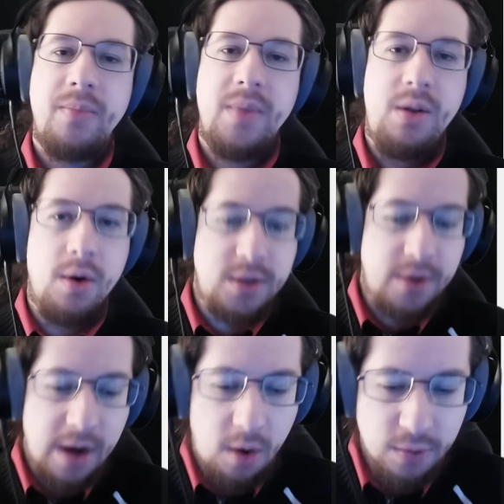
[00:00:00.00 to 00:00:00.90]
You also
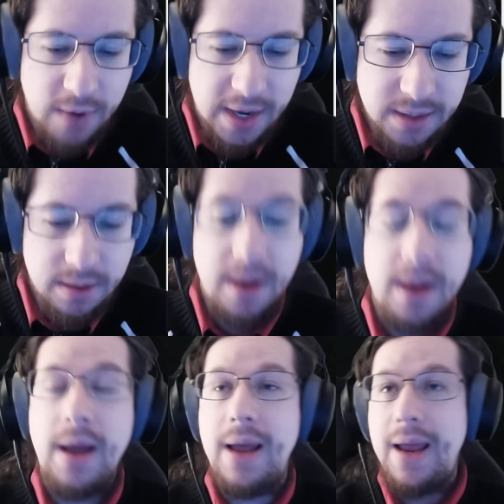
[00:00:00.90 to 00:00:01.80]
get all res,
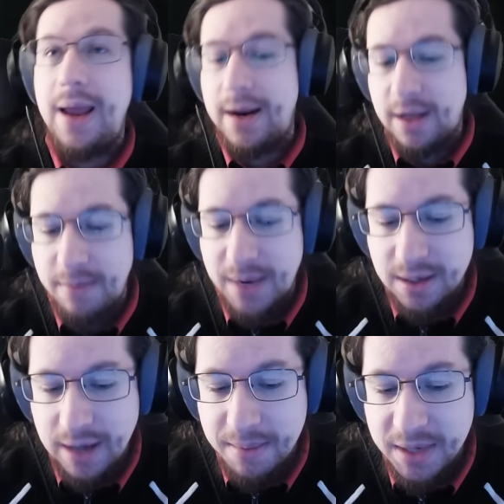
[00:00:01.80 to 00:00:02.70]
and
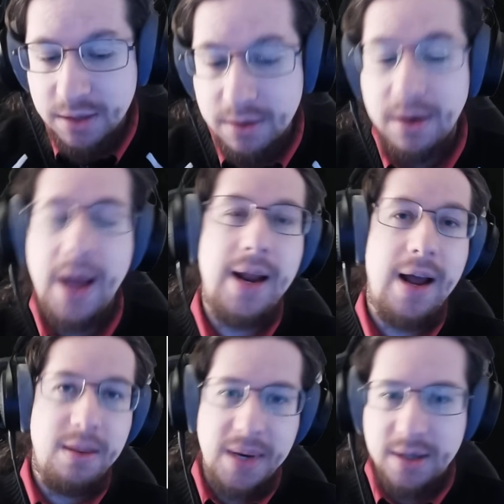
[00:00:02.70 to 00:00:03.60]
elemental damage
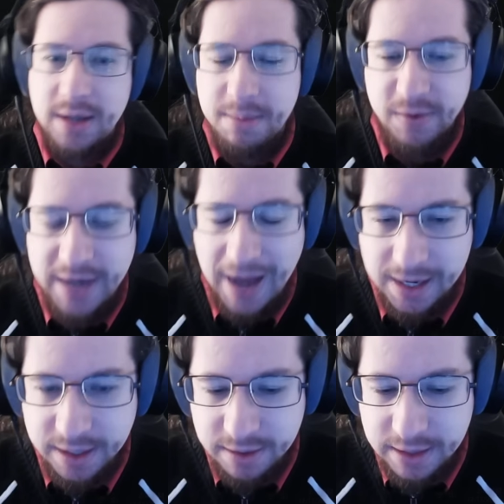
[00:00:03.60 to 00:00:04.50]
with
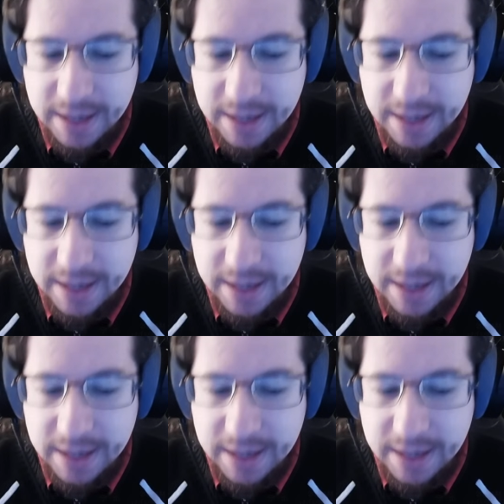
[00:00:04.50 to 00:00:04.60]
attack skills.